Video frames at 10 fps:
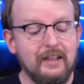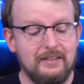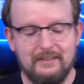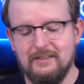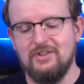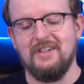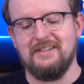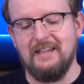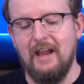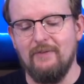
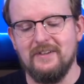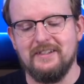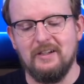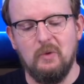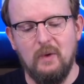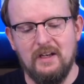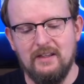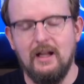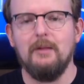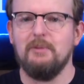Every single one
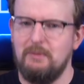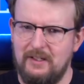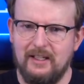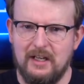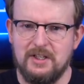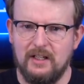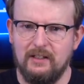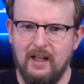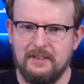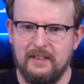of the, I'm going to be gushing a
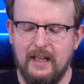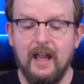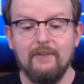lot today.